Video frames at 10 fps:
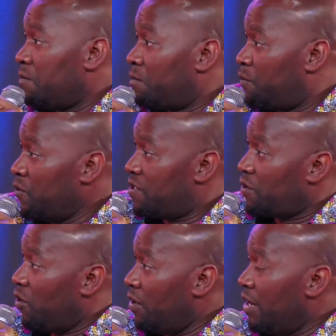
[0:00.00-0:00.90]
put
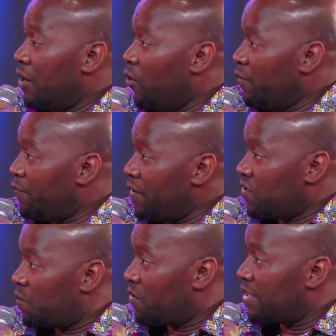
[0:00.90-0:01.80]
on
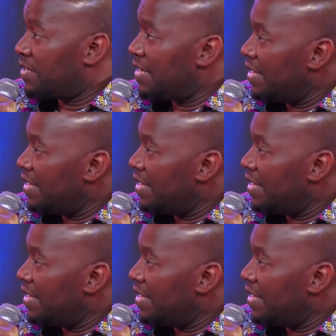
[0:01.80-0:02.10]
Facebook that,